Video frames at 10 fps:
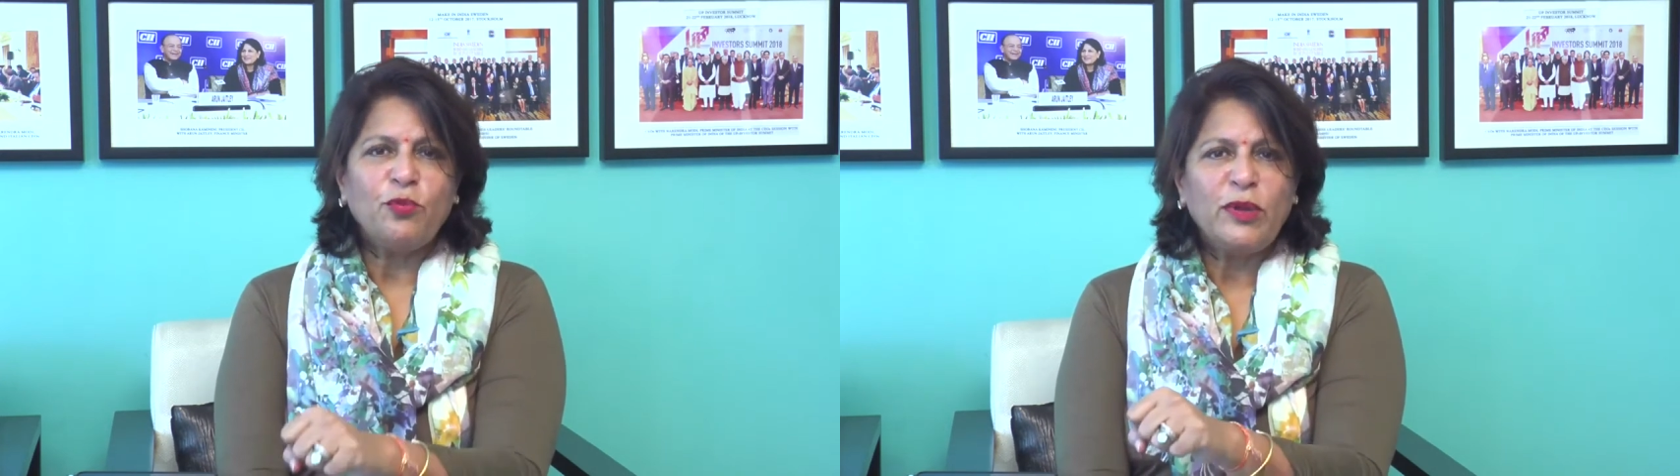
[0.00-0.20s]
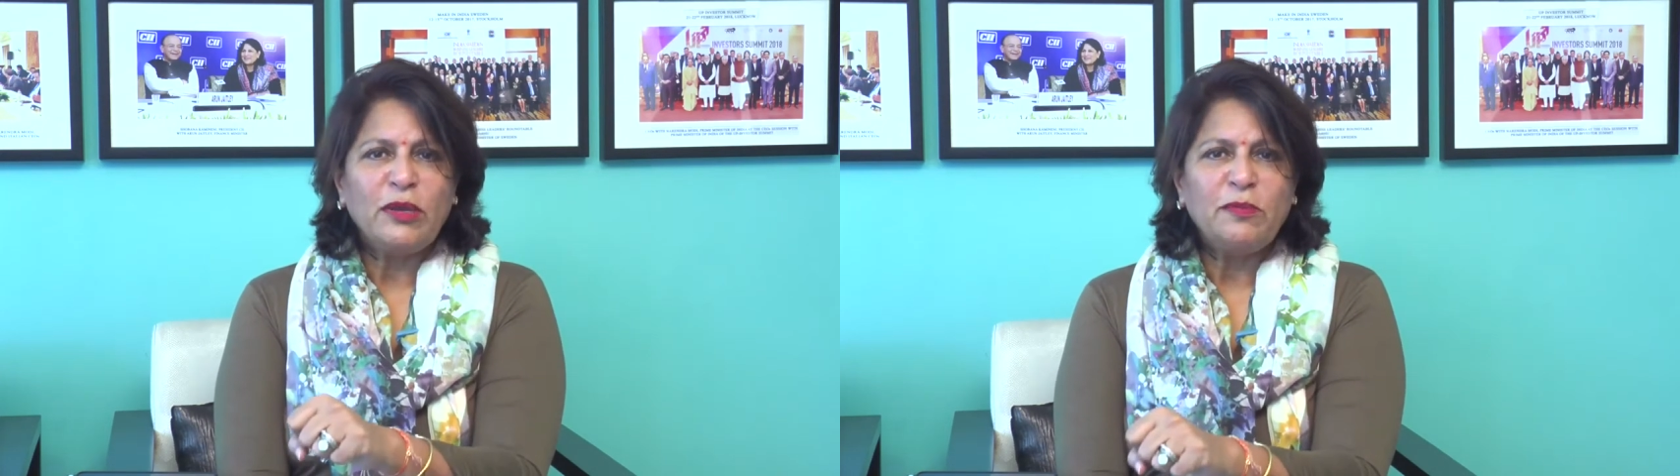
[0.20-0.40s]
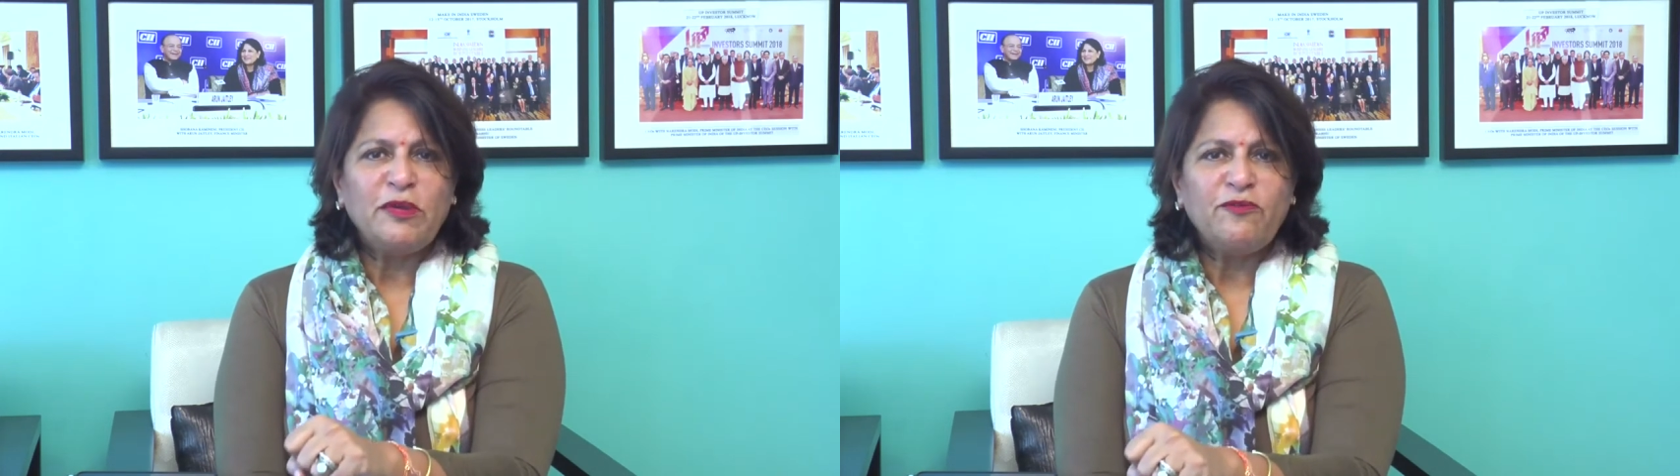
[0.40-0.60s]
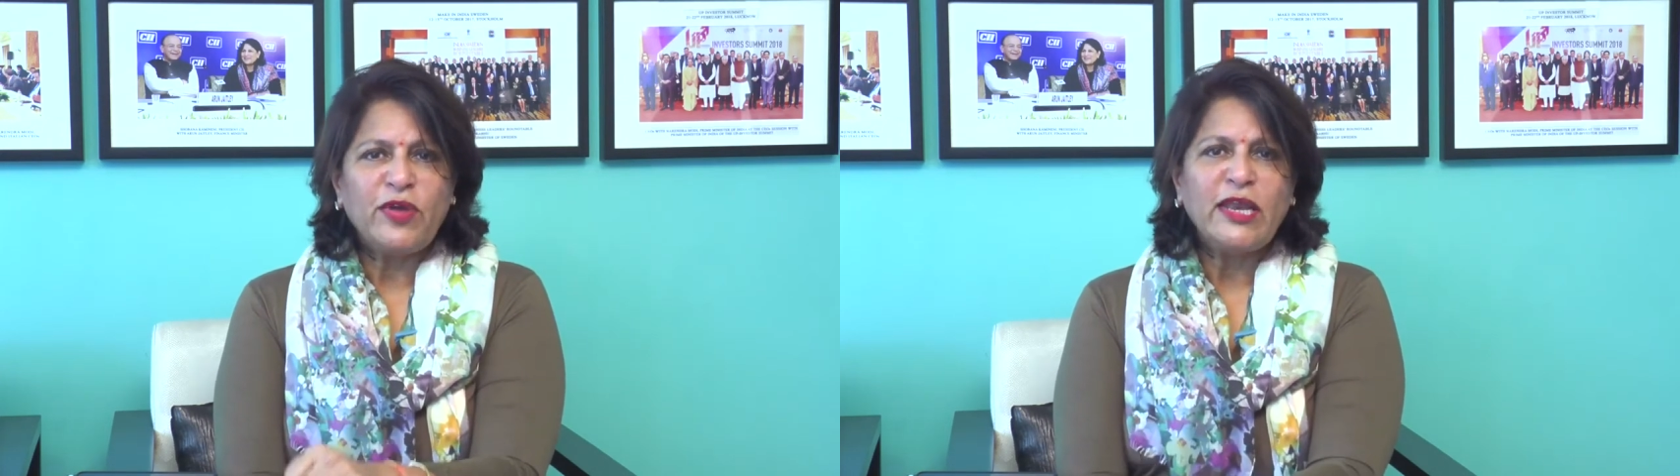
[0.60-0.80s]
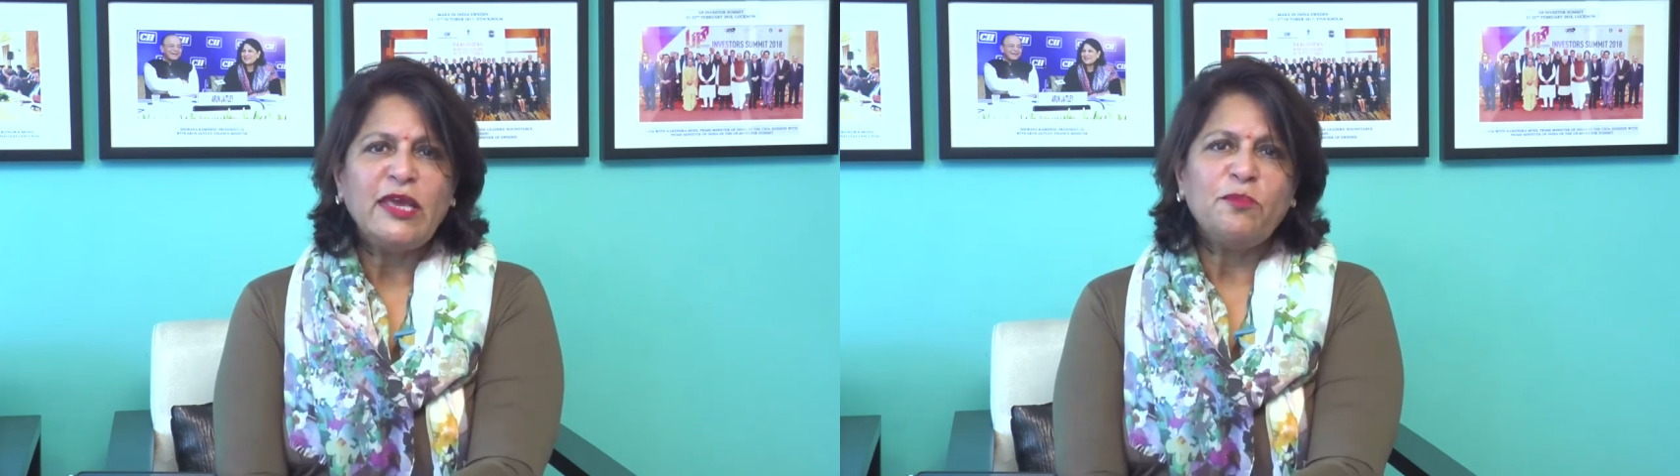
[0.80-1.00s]
will be
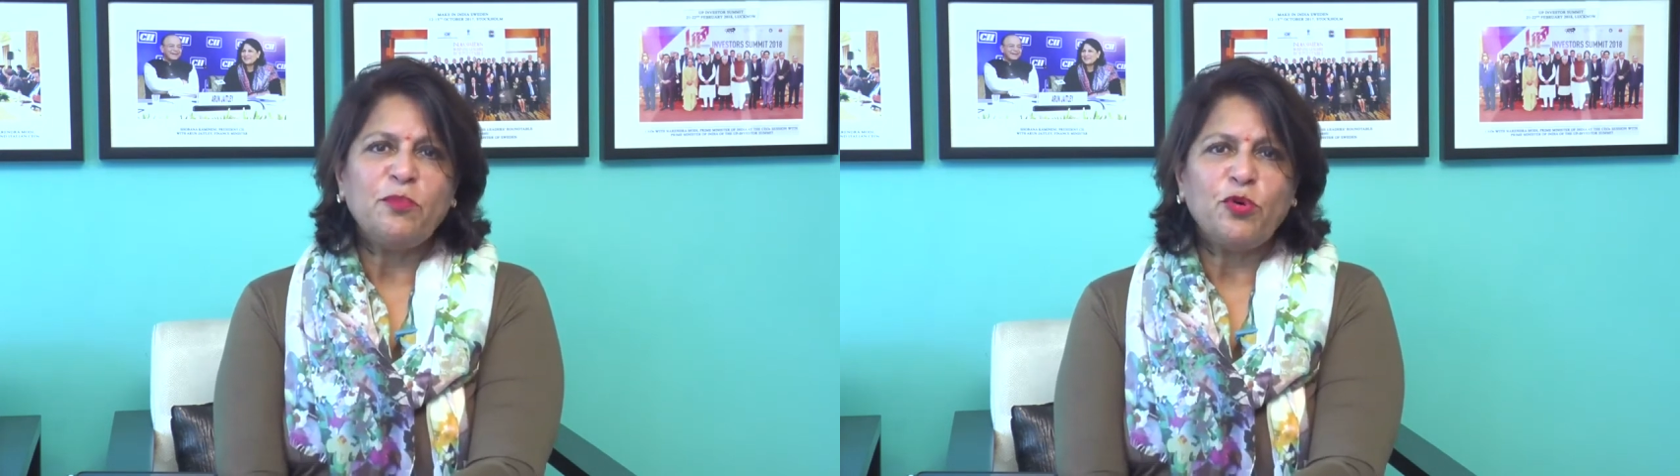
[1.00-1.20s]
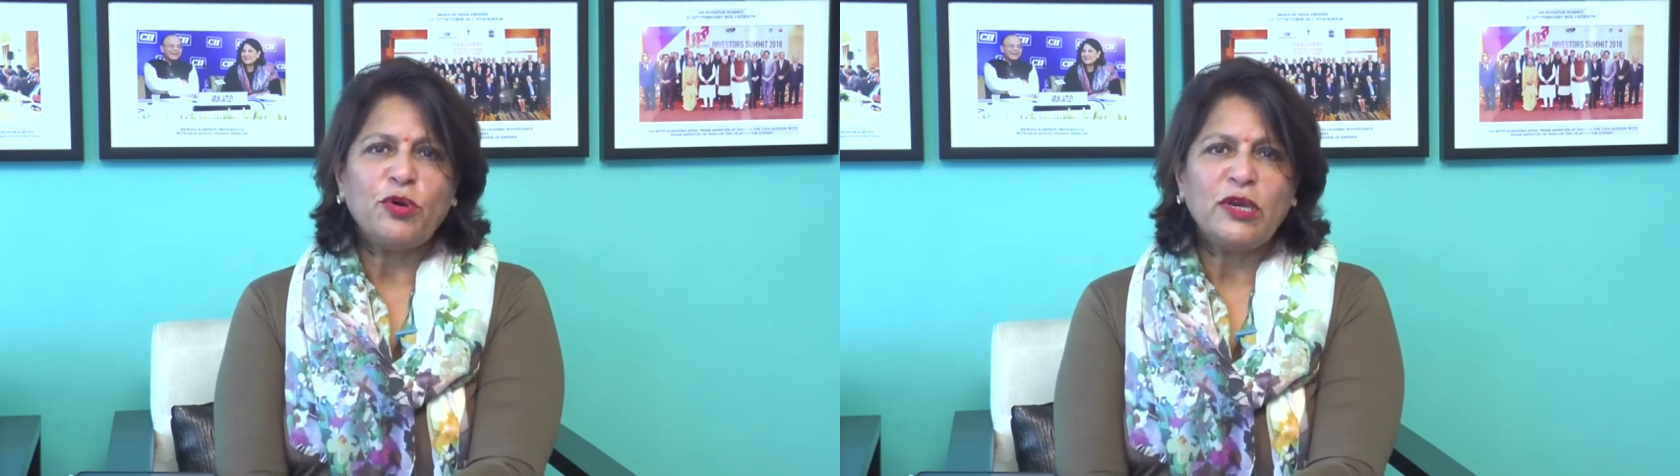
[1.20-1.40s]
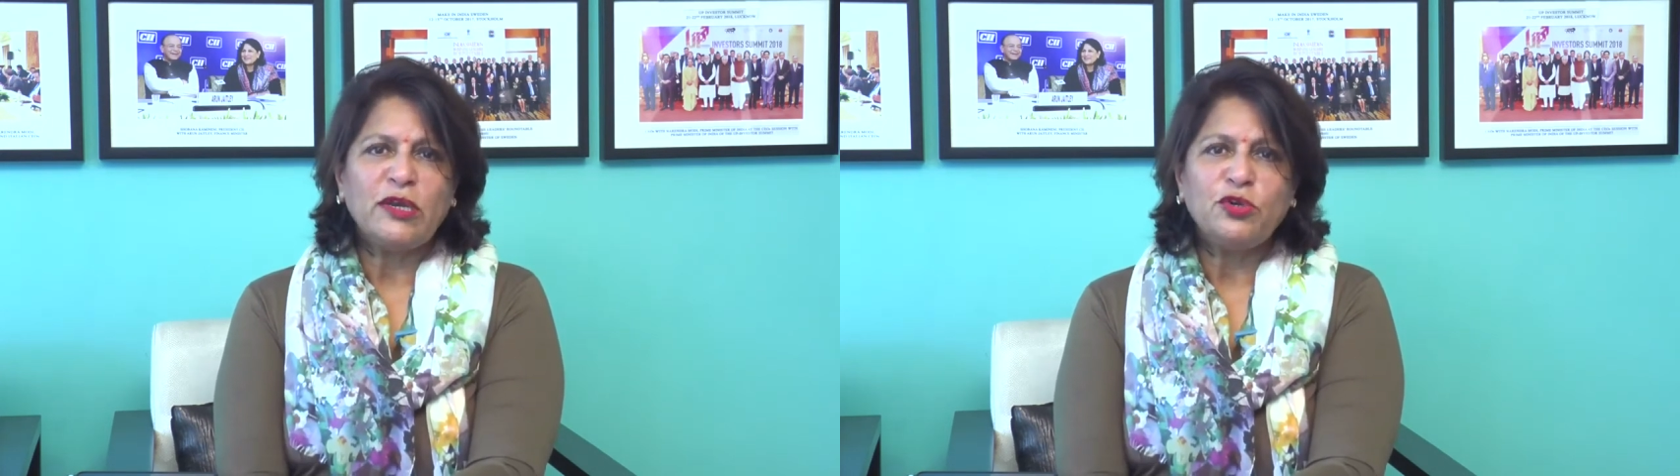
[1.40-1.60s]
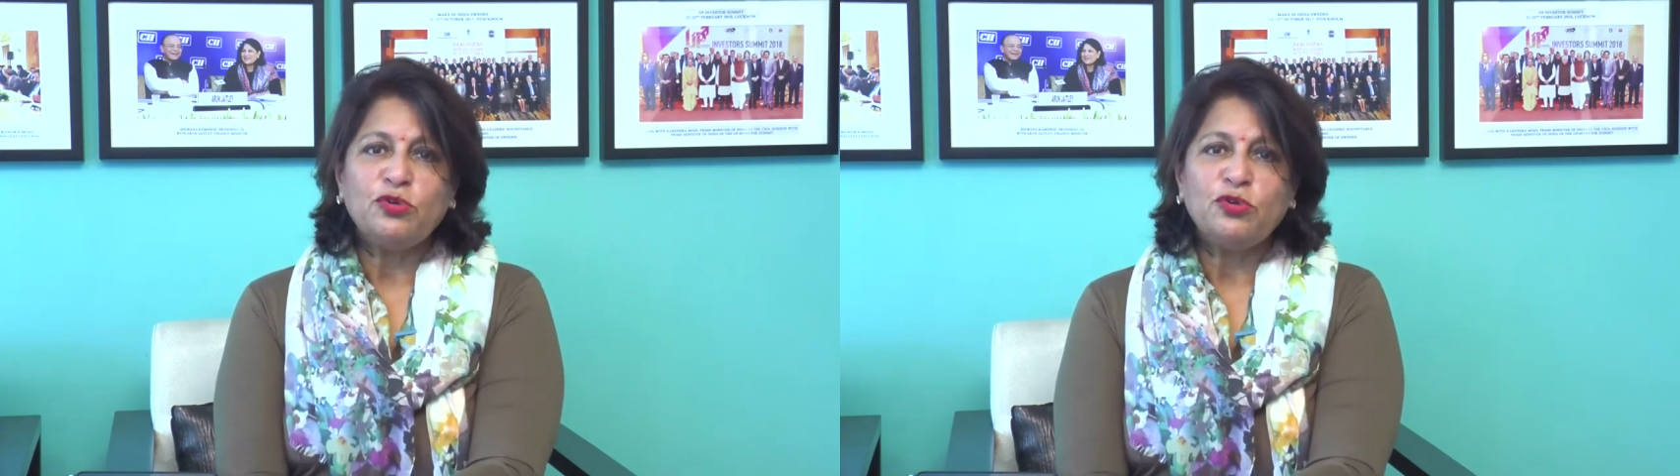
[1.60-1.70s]
very important